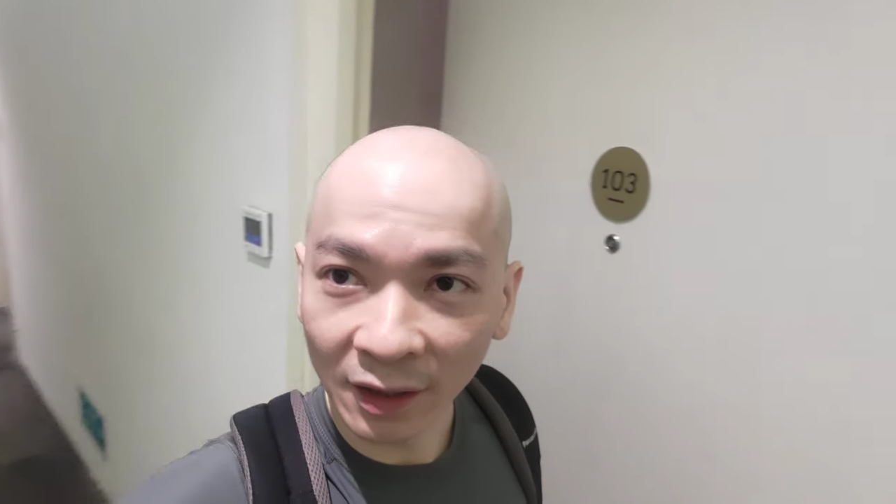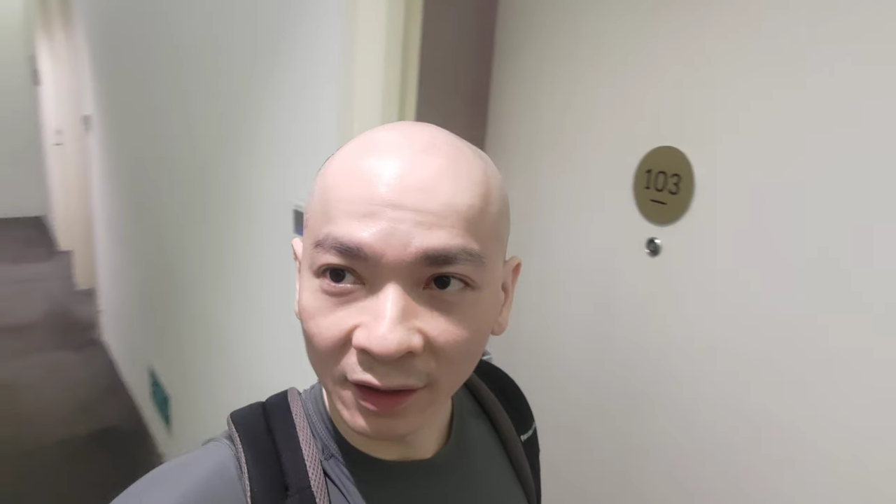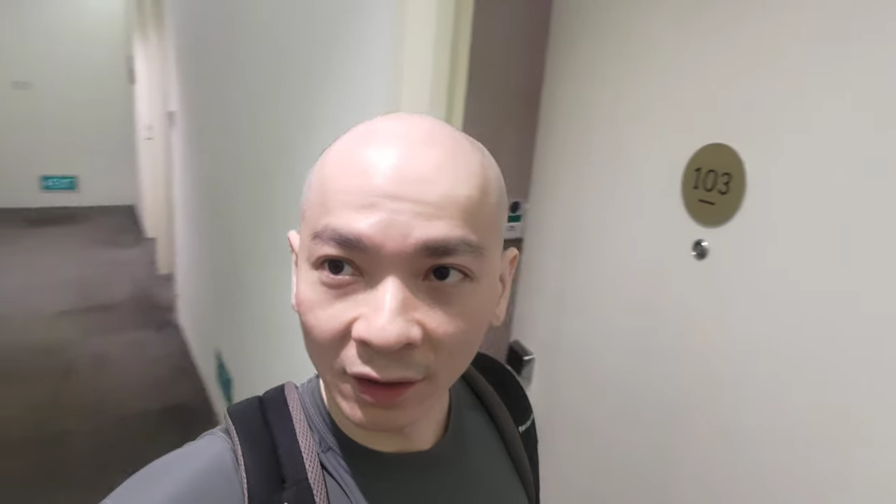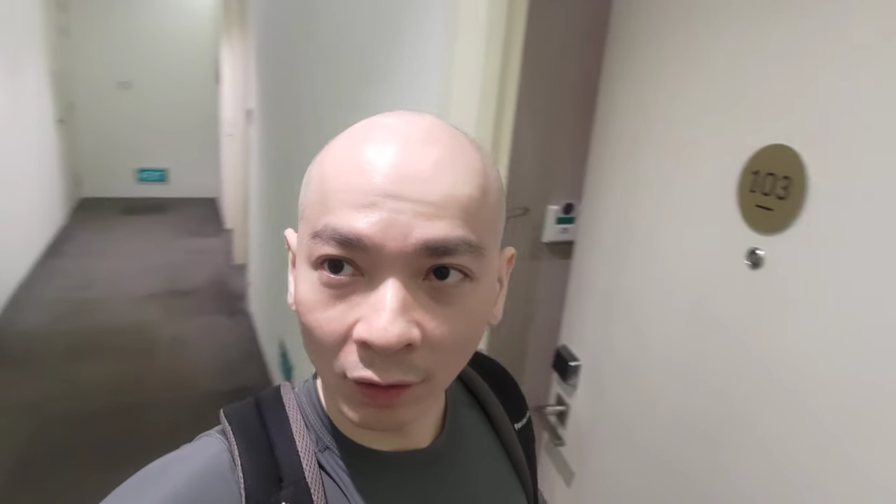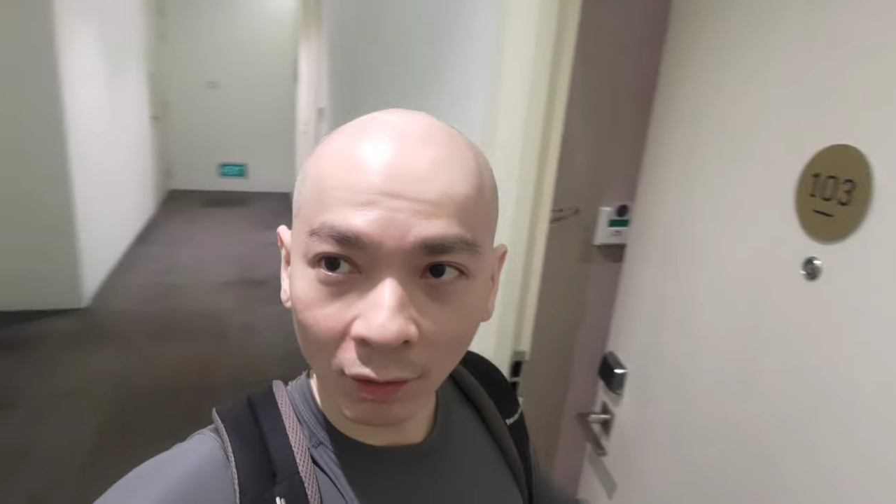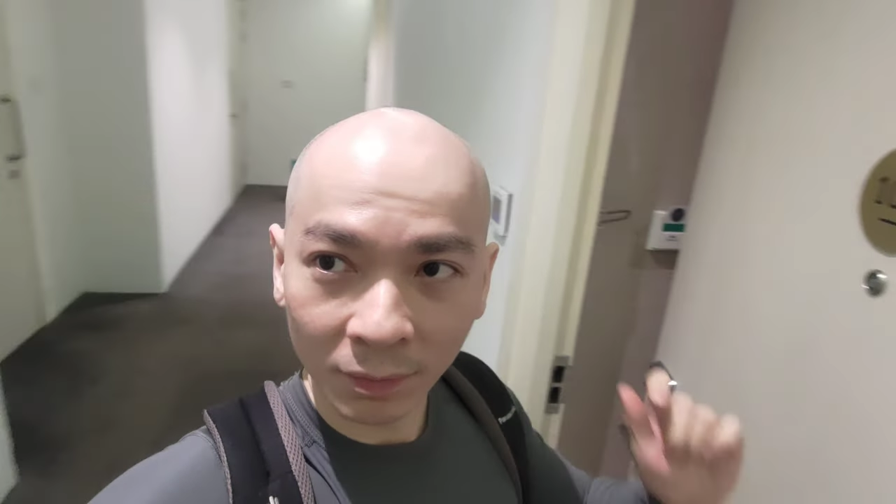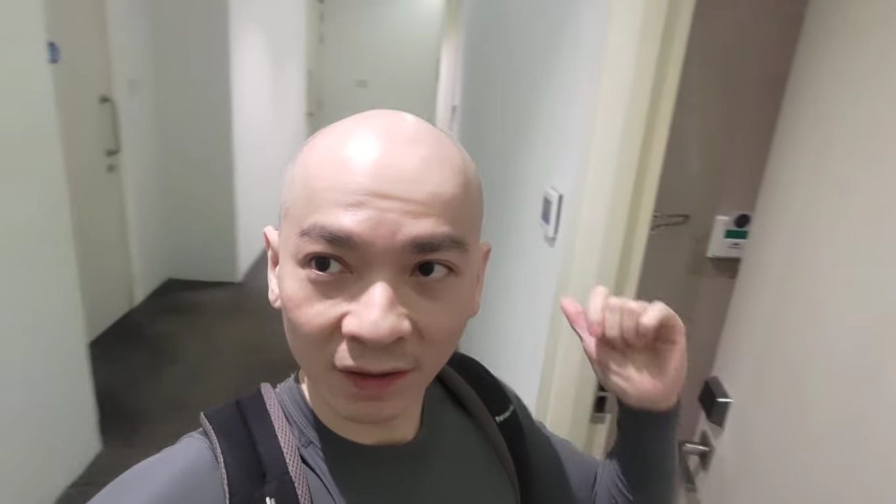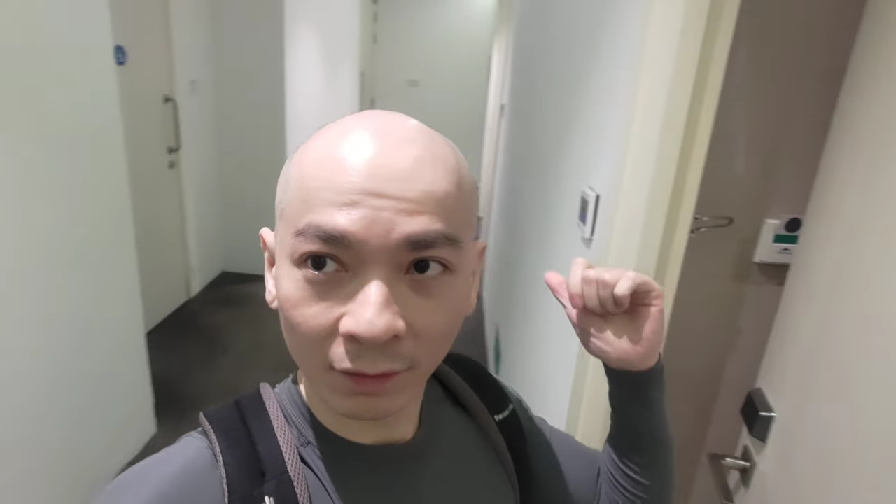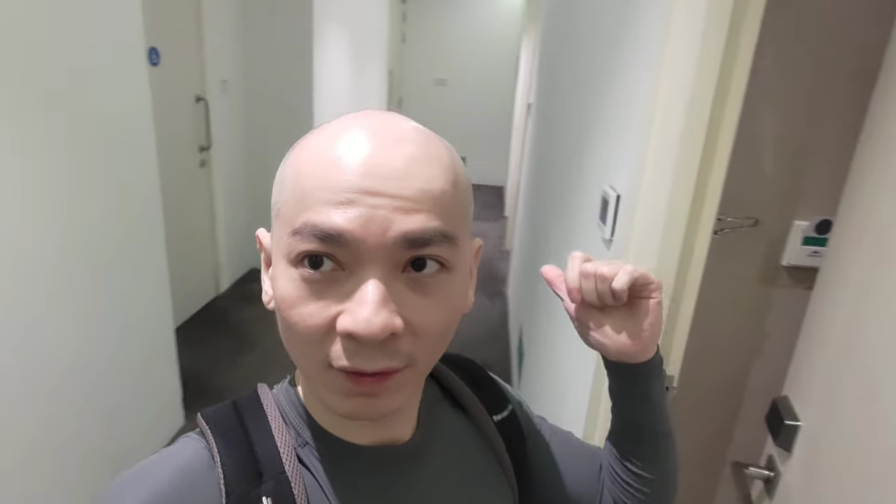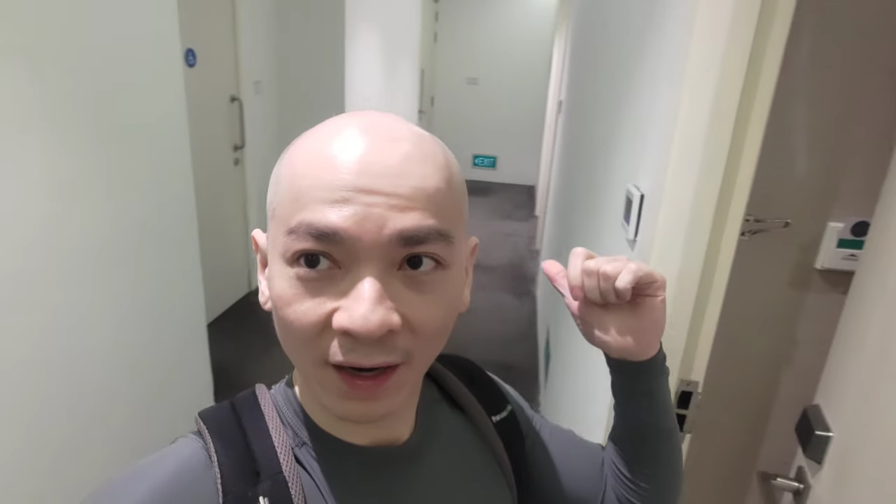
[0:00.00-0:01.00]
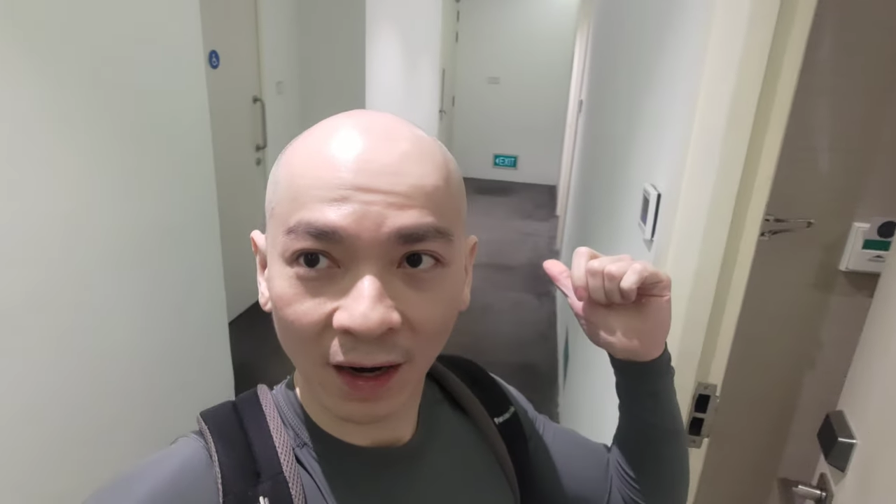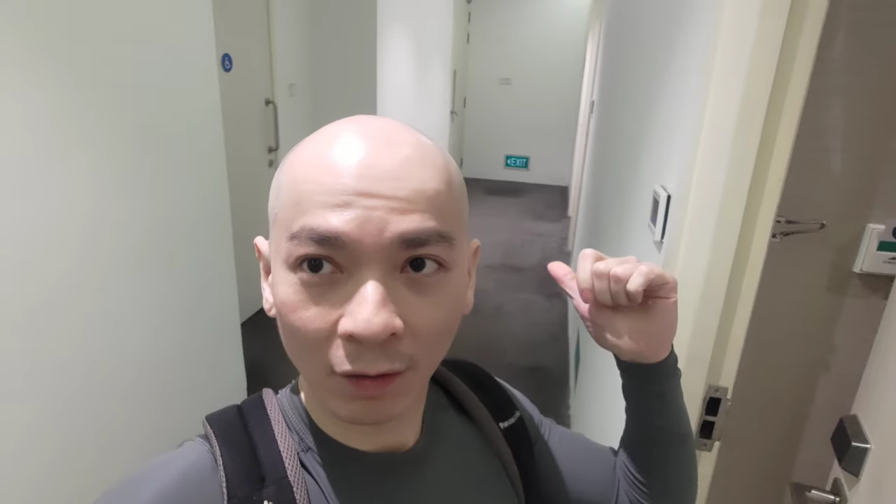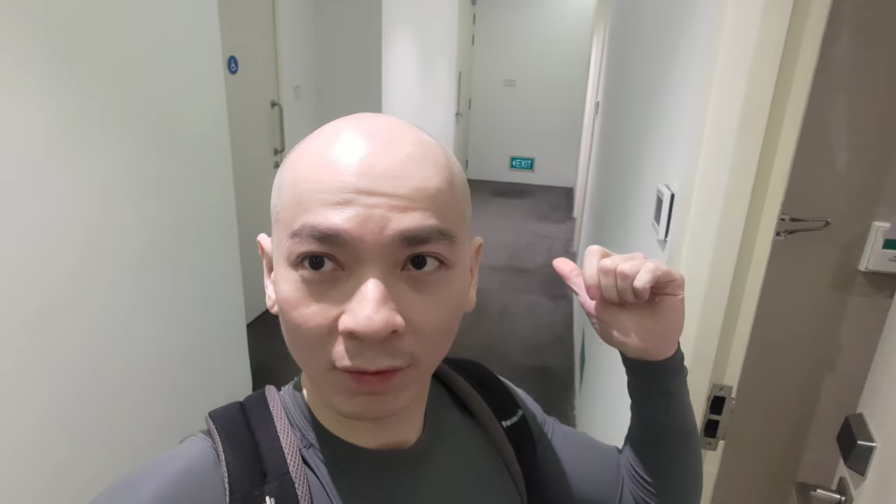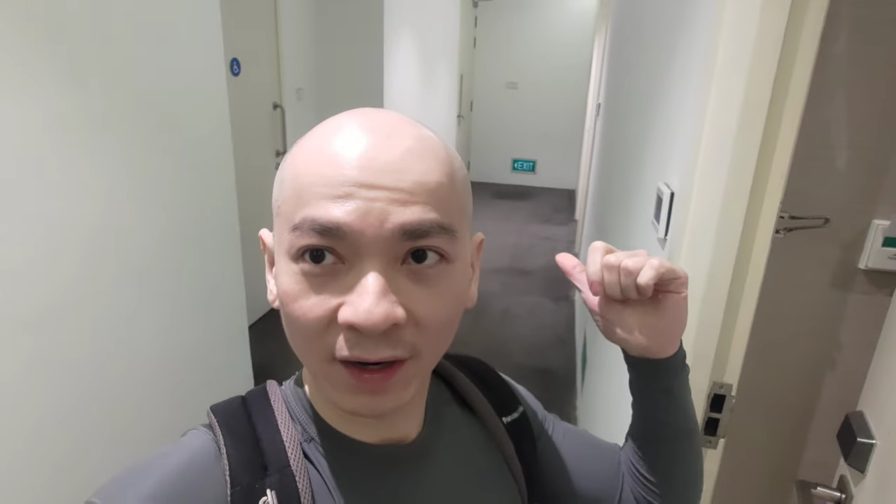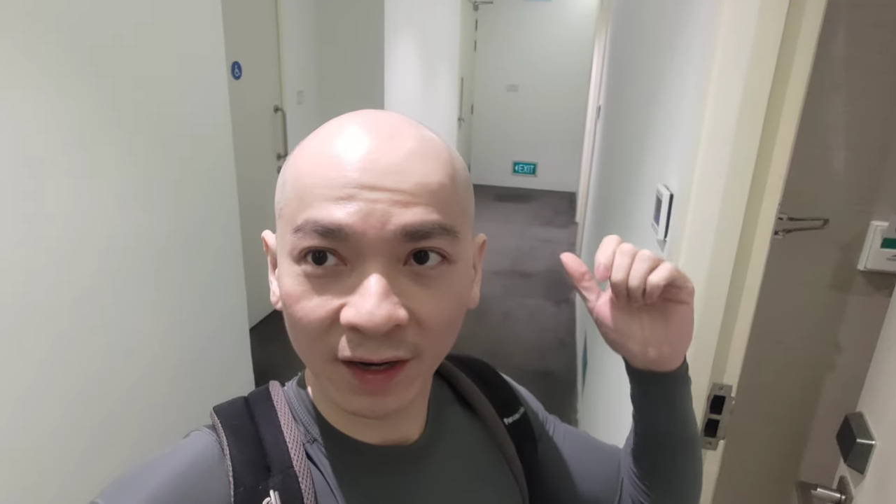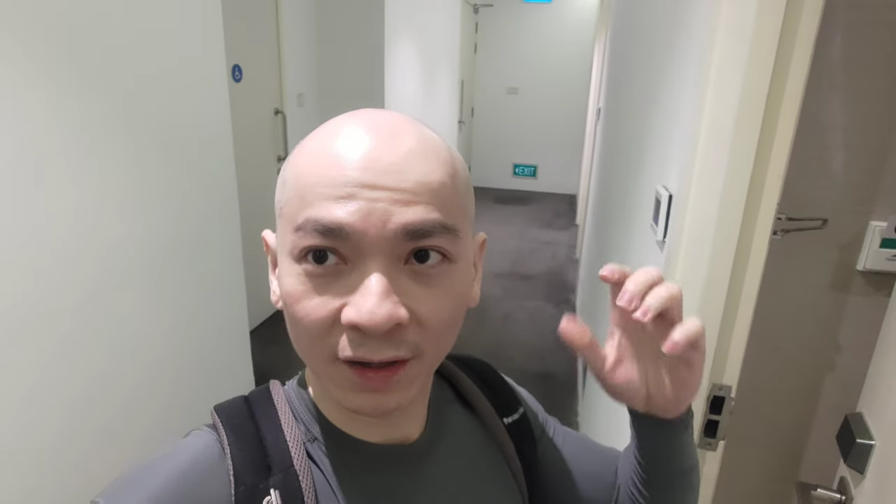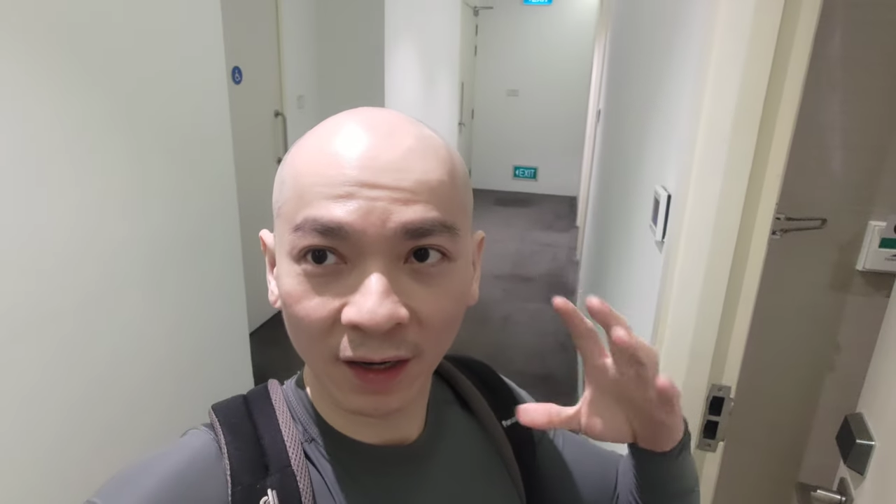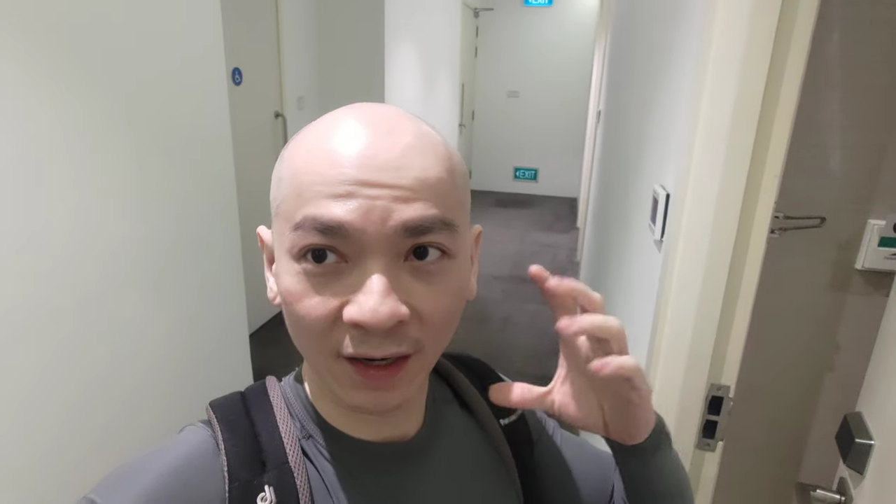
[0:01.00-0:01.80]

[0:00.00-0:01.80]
And the lobby is right out there.